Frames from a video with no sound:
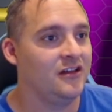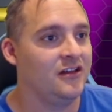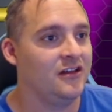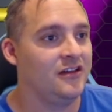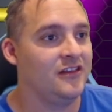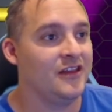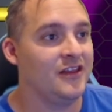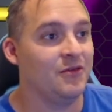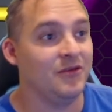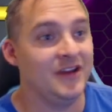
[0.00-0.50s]

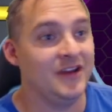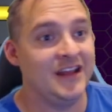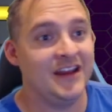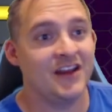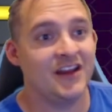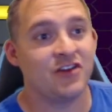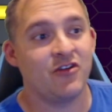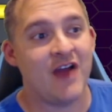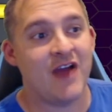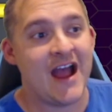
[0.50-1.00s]
They would need a
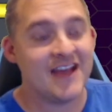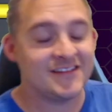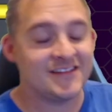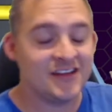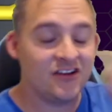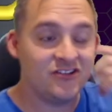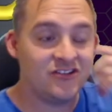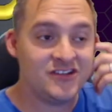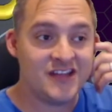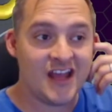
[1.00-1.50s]
Grass
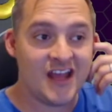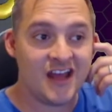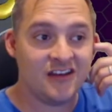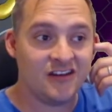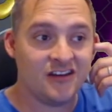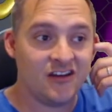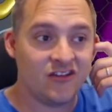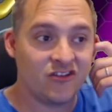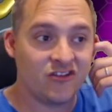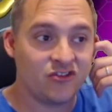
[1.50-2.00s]
Energy and
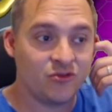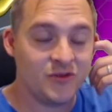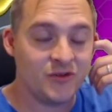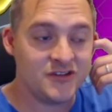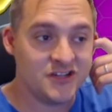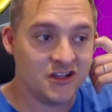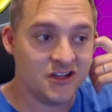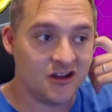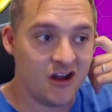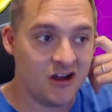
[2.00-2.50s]
another
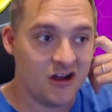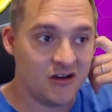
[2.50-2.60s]
switching